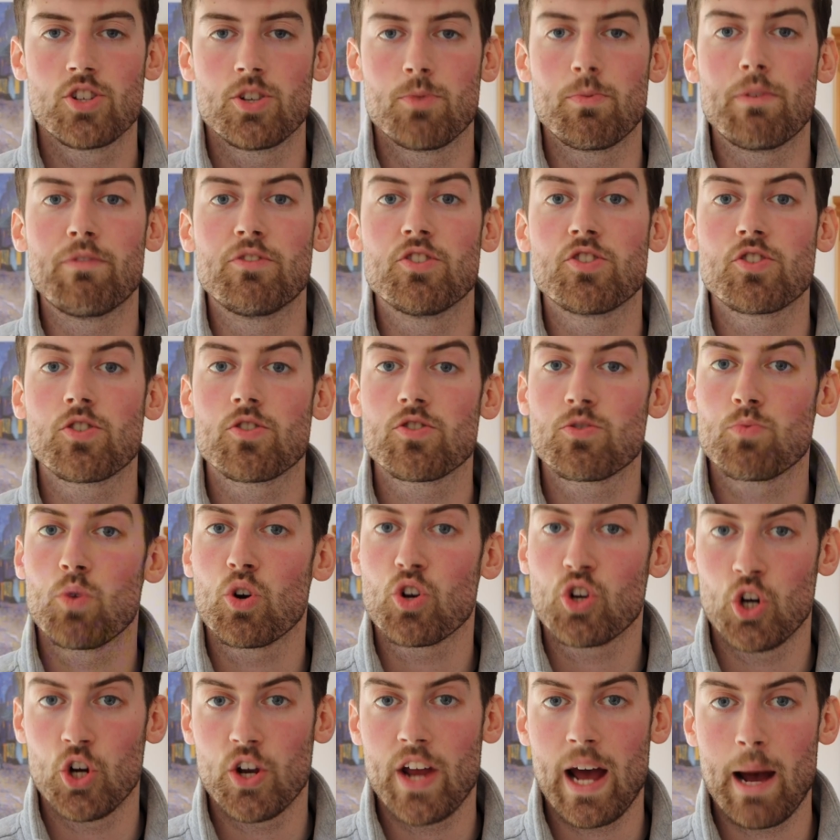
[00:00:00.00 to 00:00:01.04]
So we've discussed what
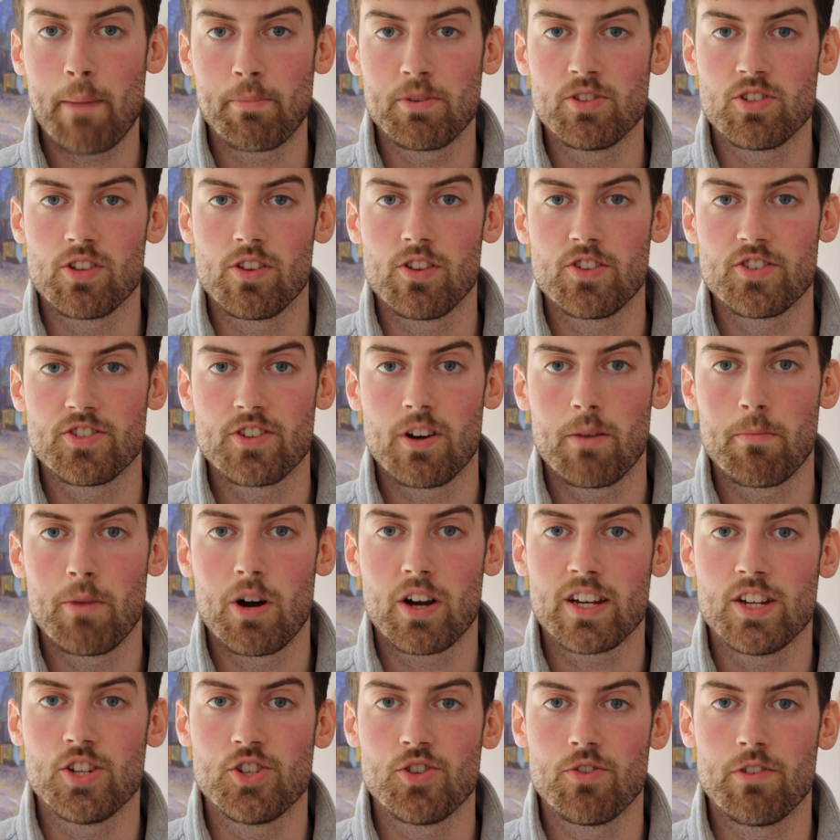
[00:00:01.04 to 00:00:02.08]
could happen to the stock
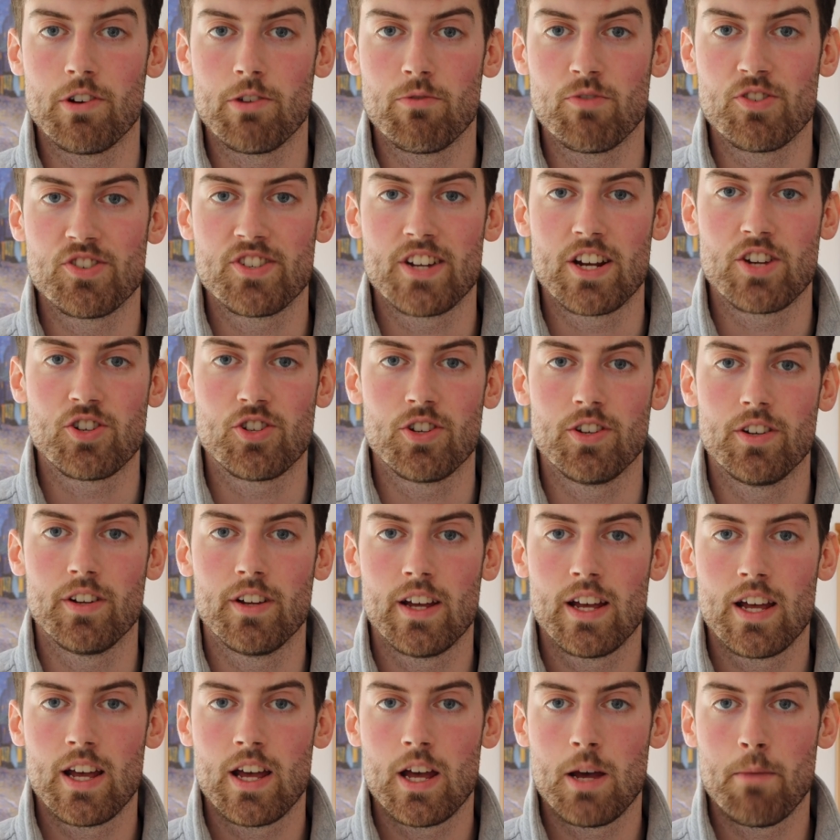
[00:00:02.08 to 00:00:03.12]
market during a recession,
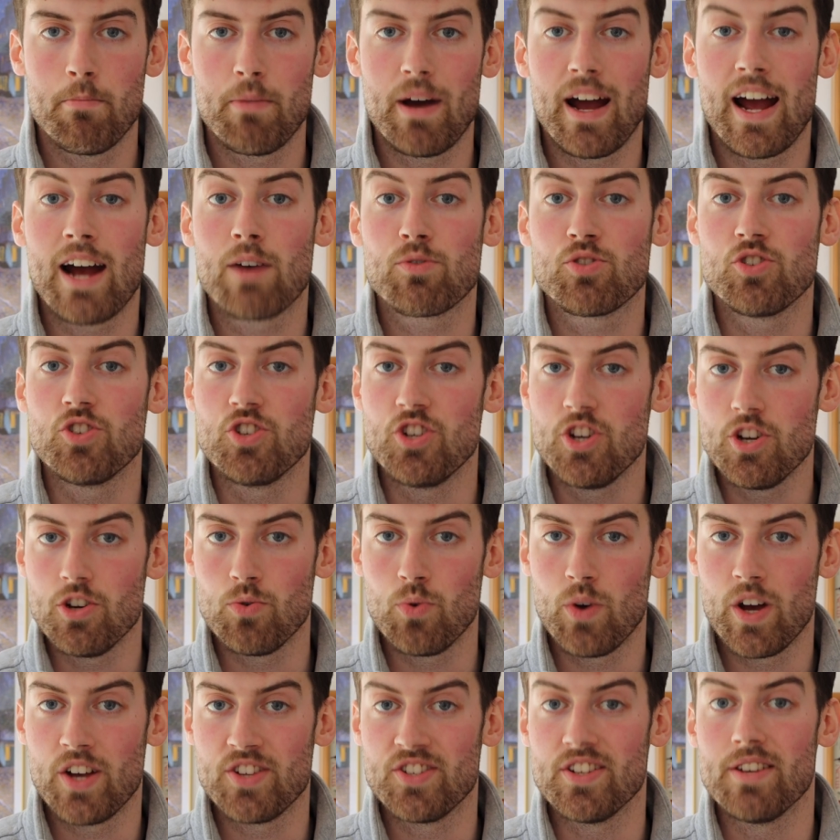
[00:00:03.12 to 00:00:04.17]
but how should
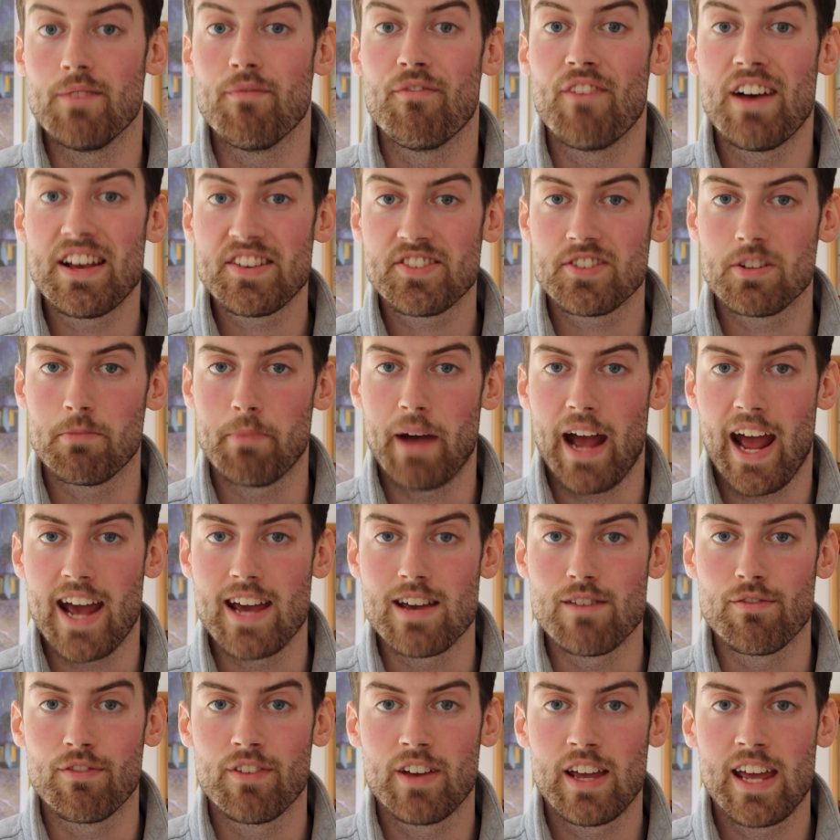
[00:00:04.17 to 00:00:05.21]
you as an investor
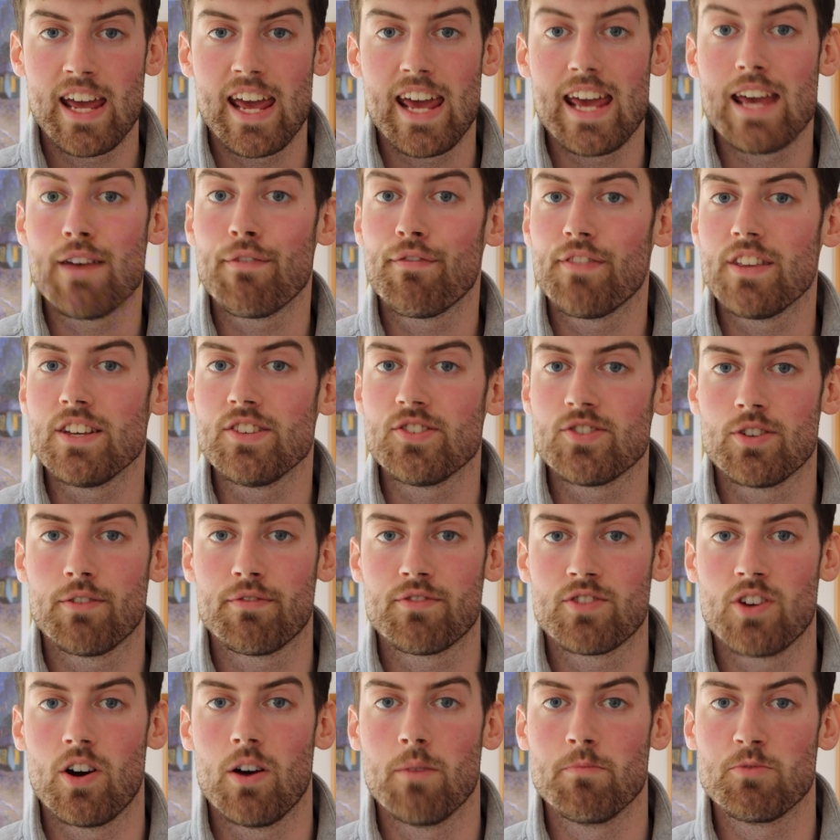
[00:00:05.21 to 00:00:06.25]
behave if these tough
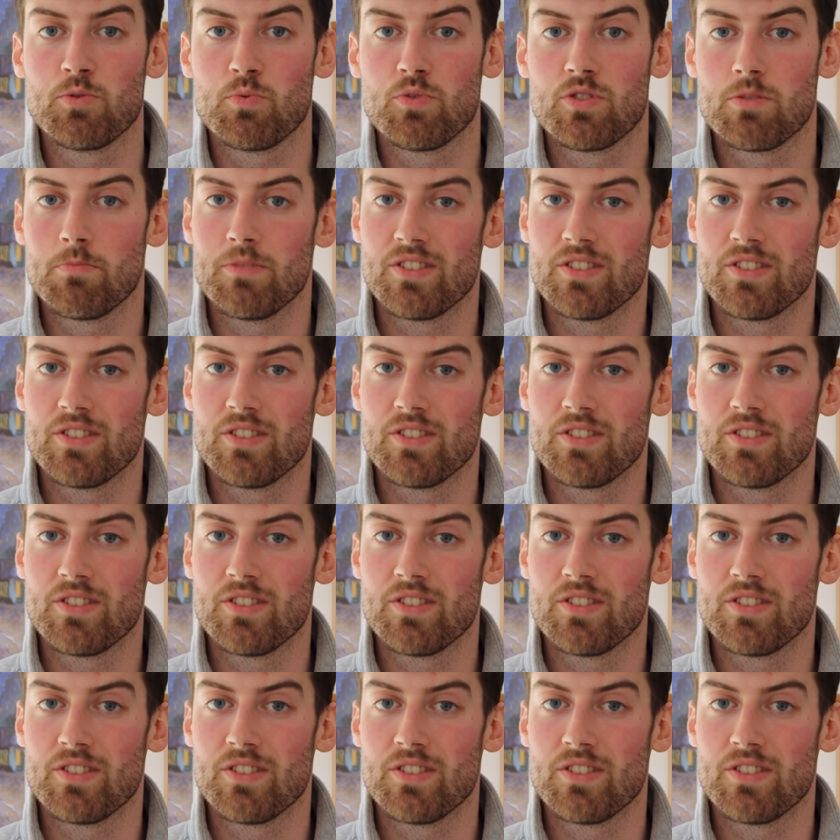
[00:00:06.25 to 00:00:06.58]
times were to